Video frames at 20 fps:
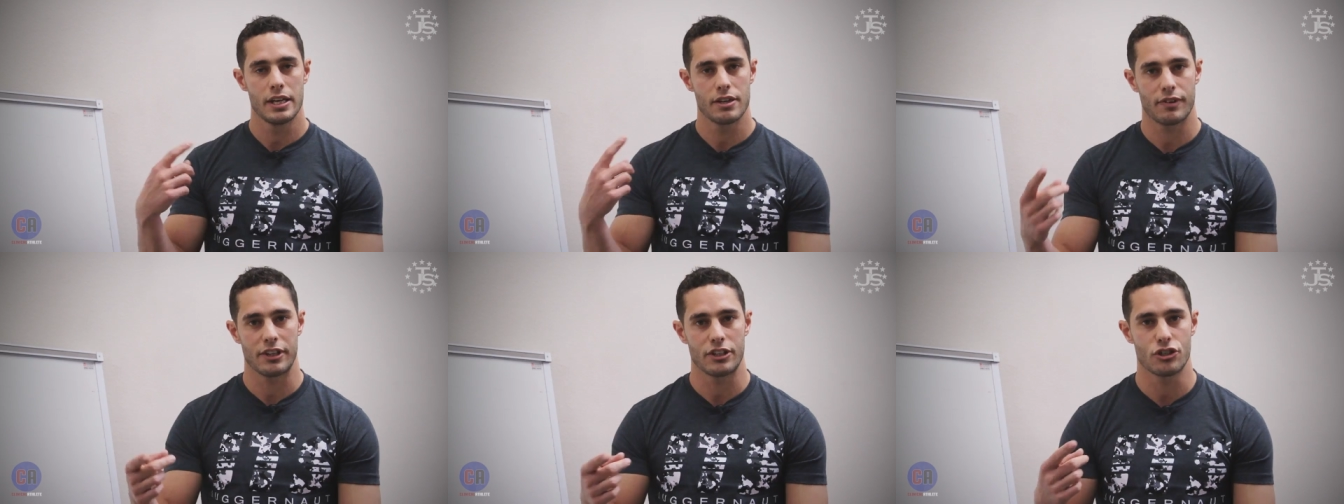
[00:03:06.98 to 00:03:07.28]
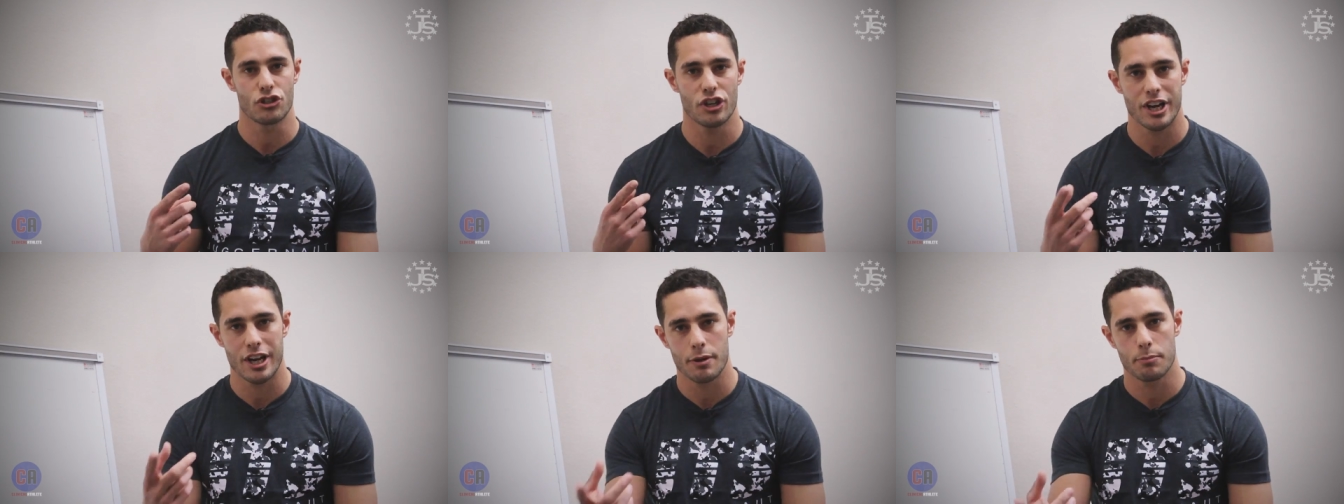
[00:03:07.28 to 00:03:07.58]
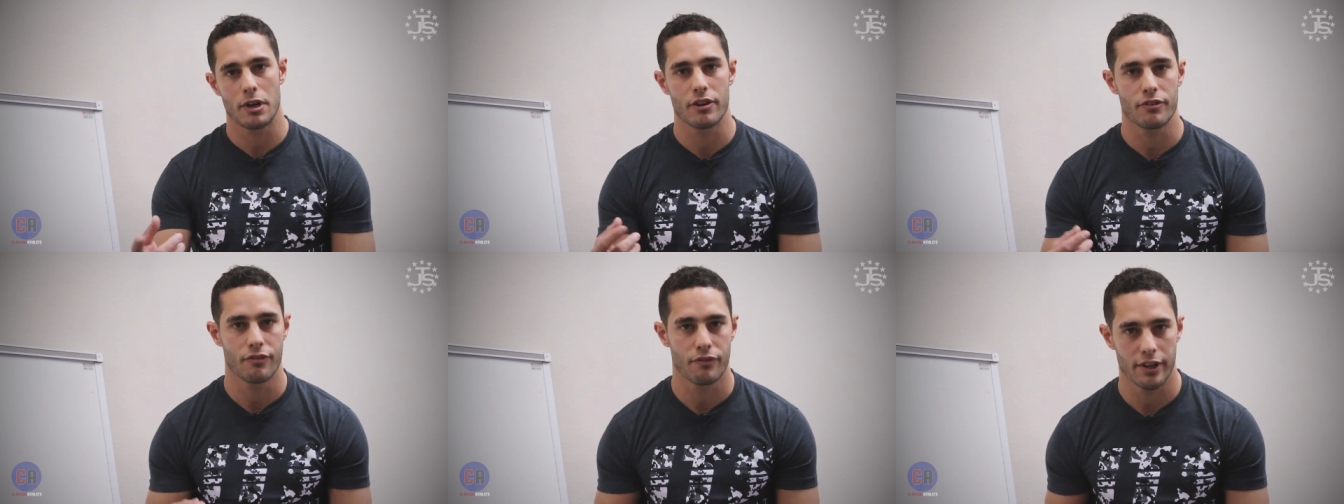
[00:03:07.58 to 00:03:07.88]
if I jam
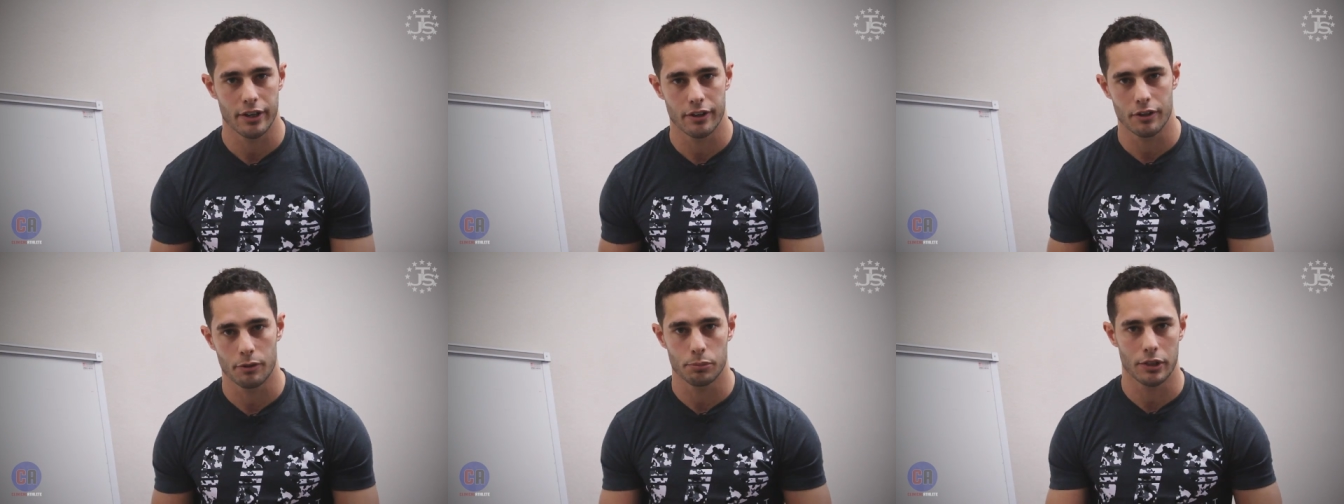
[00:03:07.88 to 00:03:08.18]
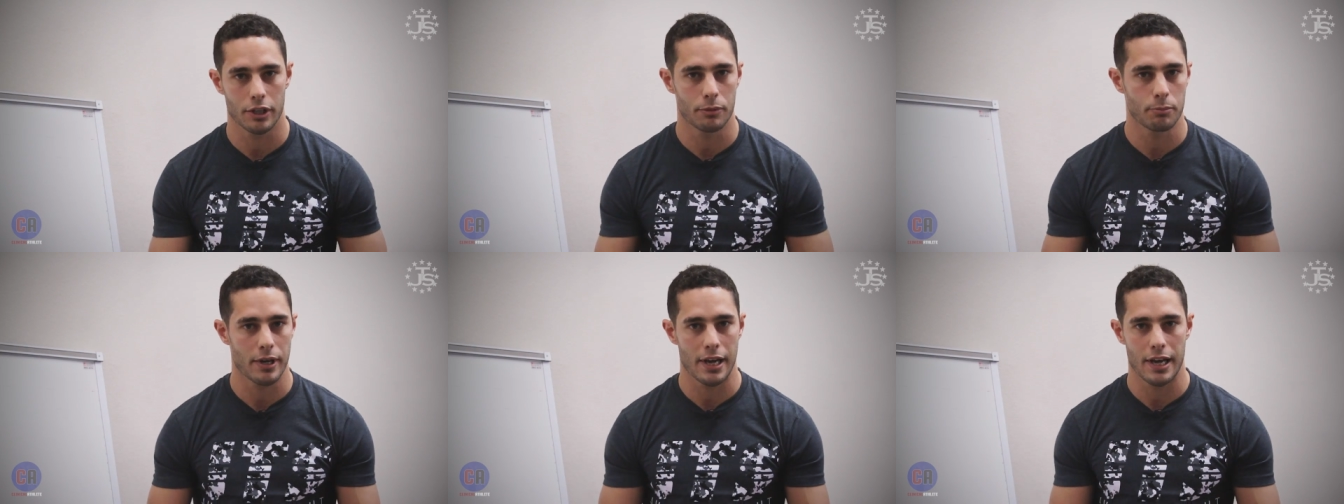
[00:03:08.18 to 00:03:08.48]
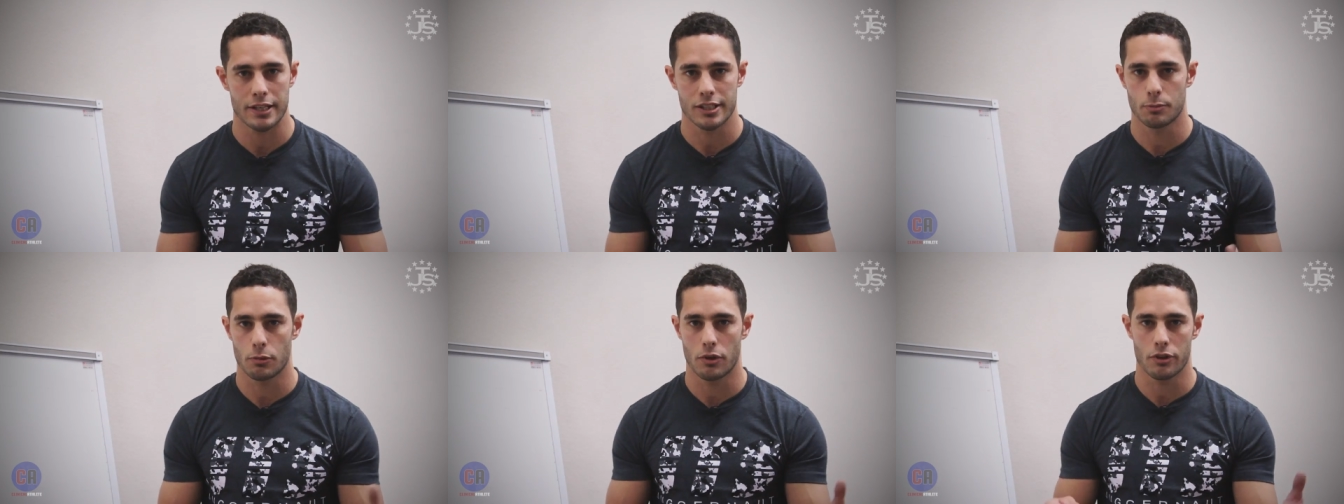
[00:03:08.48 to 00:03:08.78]
my finger, I'm playing
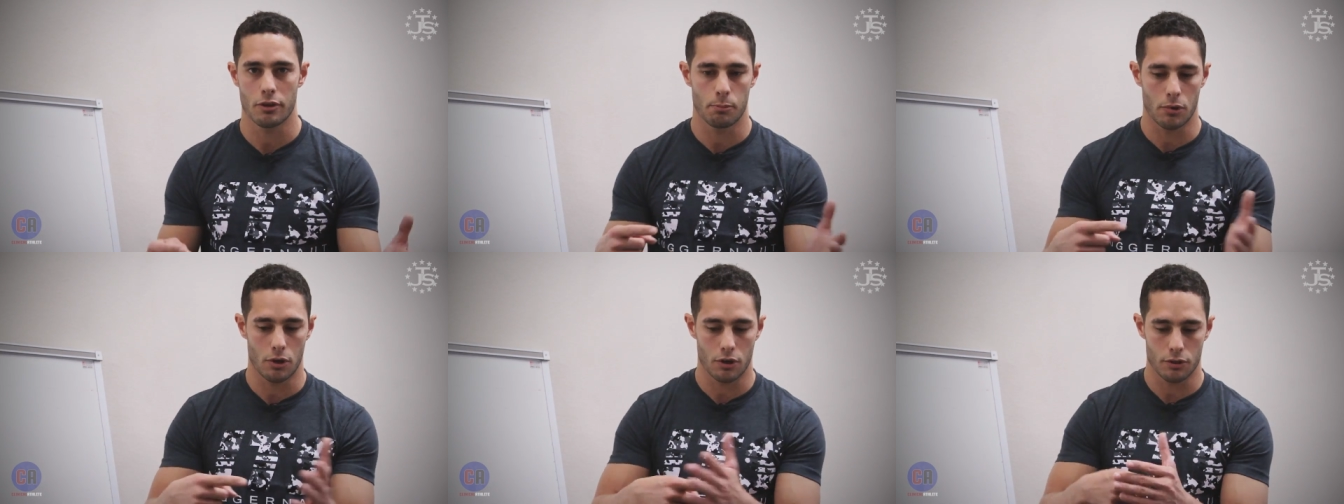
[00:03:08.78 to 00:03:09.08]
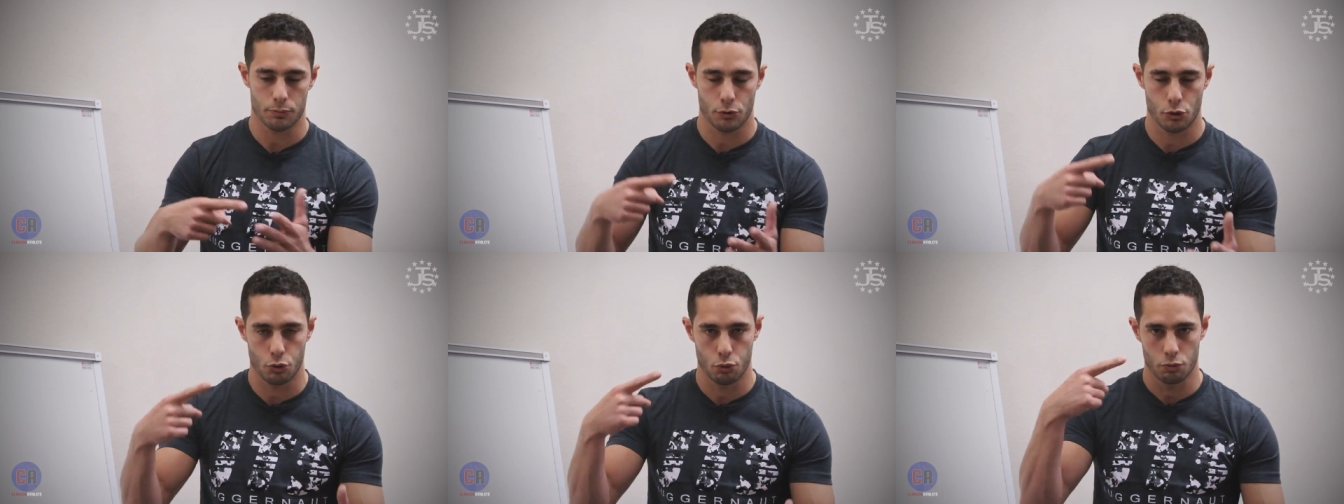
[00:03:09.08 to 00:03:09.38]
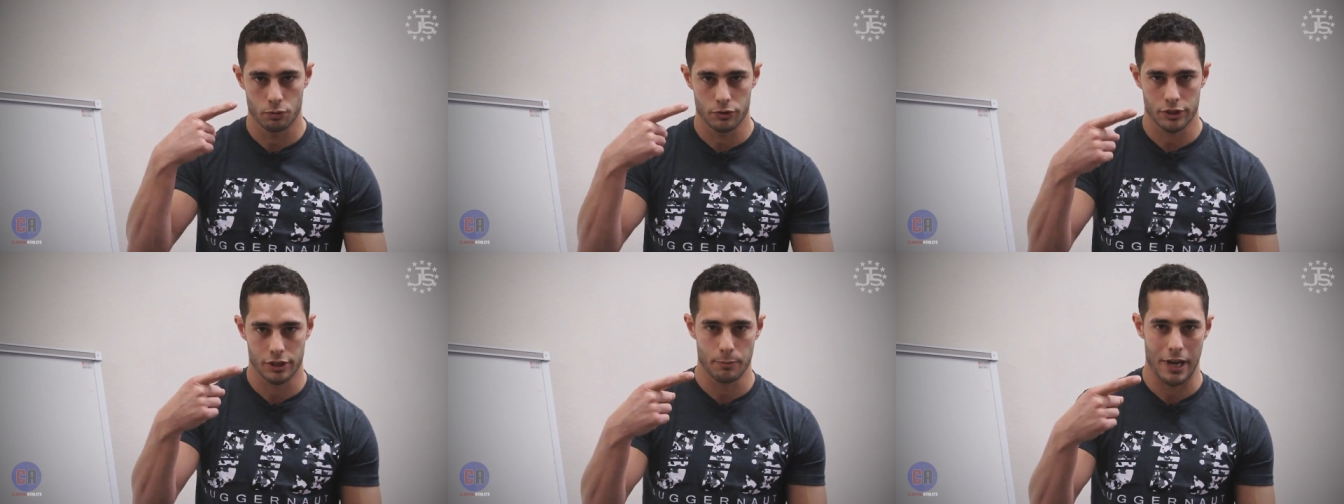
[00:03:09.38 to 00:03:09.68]
basketball, the ball
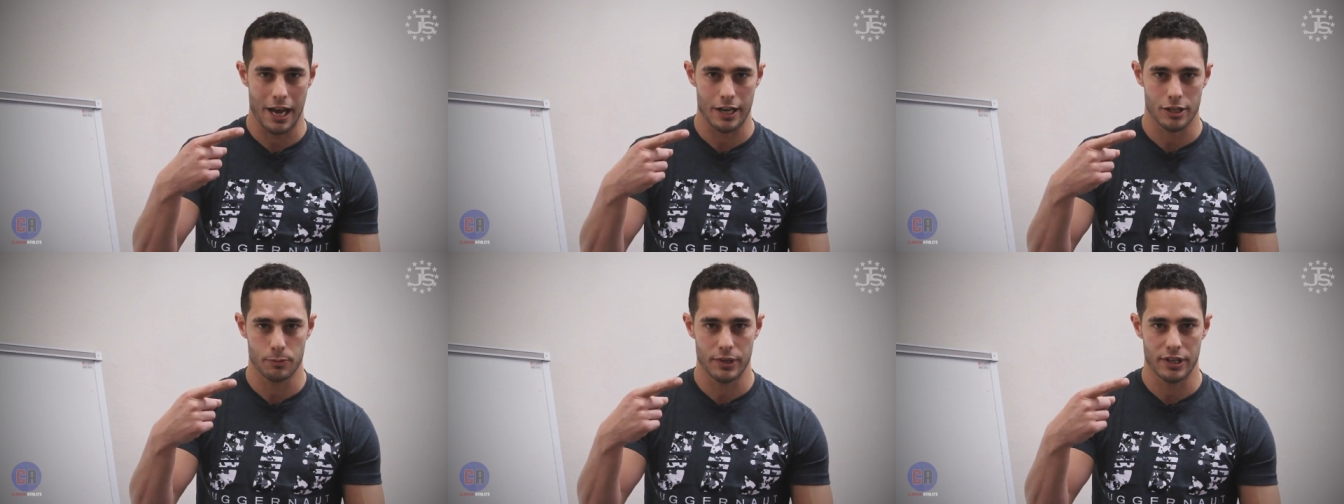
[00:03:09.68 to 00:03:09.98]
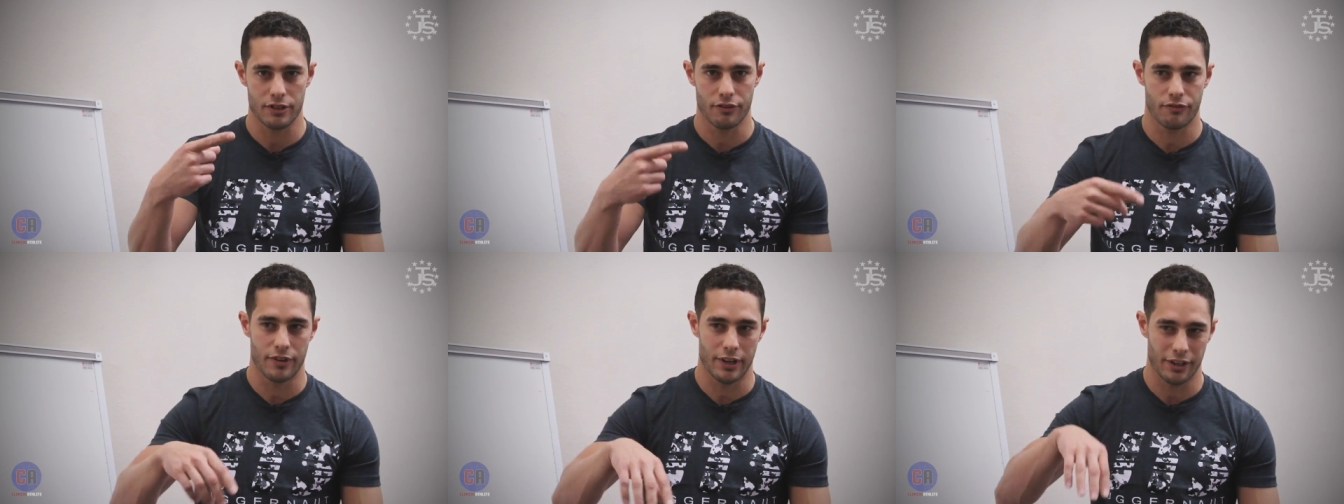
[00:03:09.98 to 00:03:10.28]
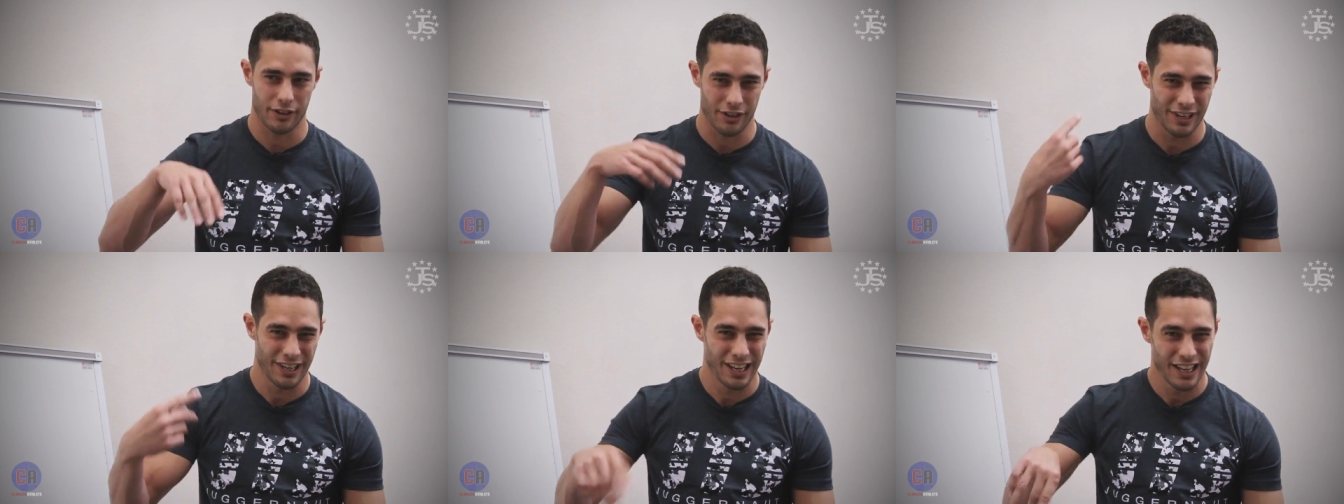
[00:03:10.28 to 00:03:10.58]
smacks me in the
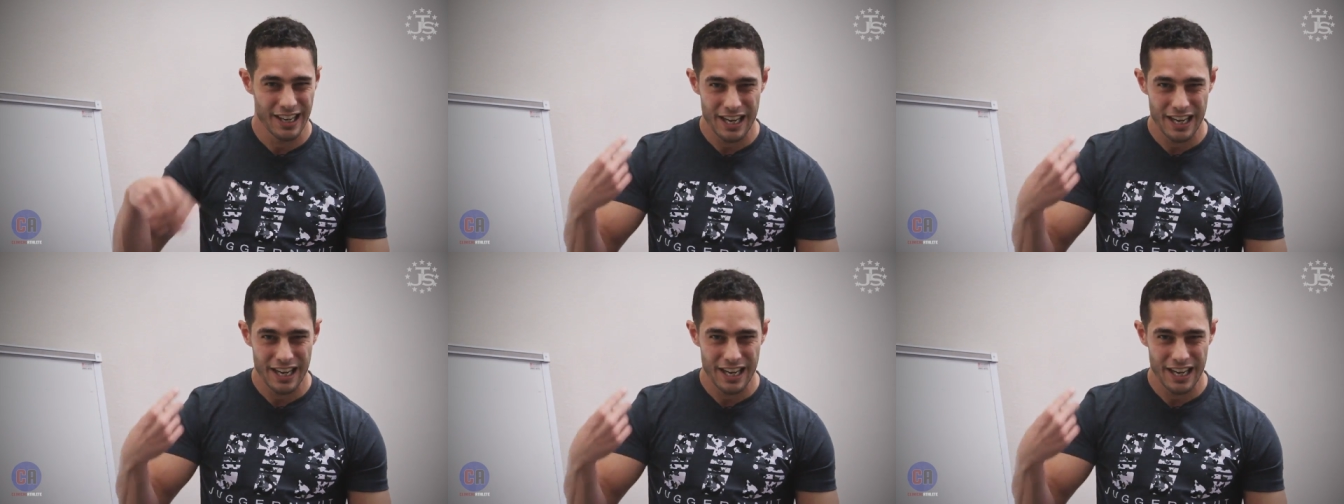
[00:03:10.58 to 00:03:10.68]
finger,